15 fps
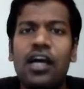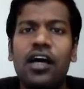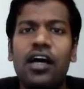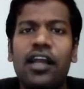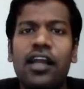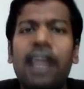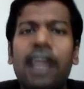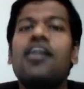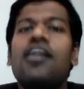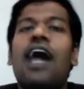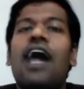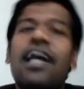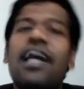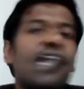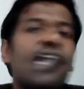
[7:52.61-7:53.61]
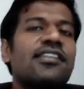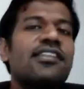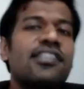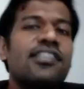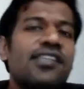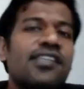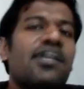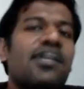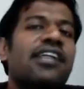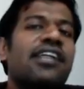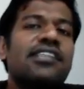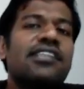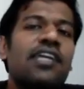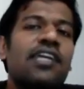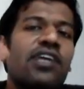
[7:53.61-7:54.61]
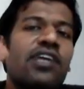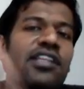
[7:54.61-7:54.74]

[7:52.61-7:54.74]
right? Again, the system will understand, okay,